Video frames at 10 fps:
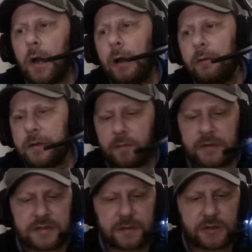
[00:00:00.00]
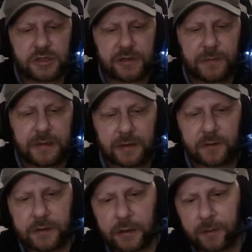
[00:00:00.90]
I went to see my GP,
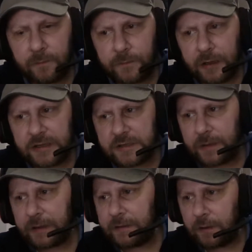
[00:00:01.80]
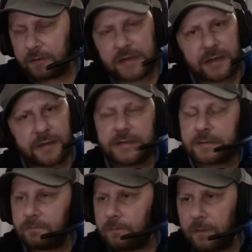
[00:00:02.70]
and I explained that I was getting these
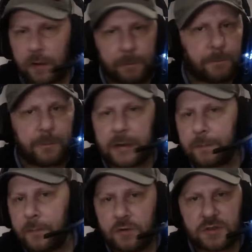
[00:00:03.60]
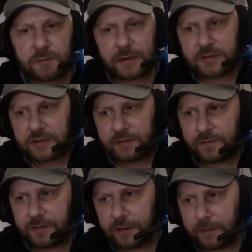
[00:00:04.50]
like big mood swings and
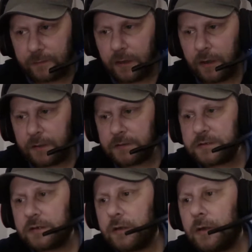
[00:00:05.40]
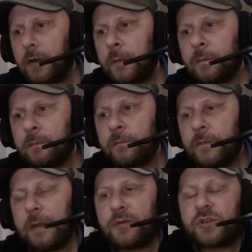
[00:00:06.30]
everything, and
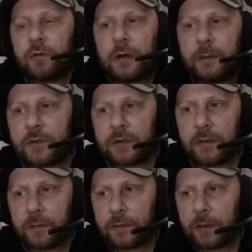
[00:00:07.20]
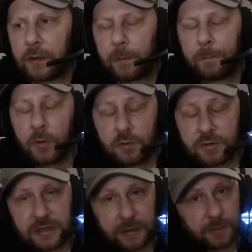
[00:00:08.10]
he prescribed a mood
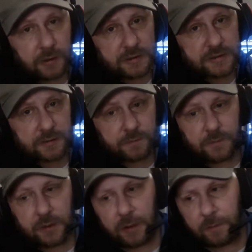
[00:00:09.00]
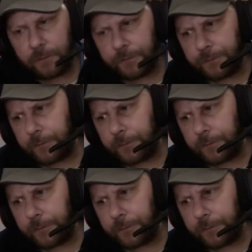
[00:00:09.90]
stabilizer, olanzapine.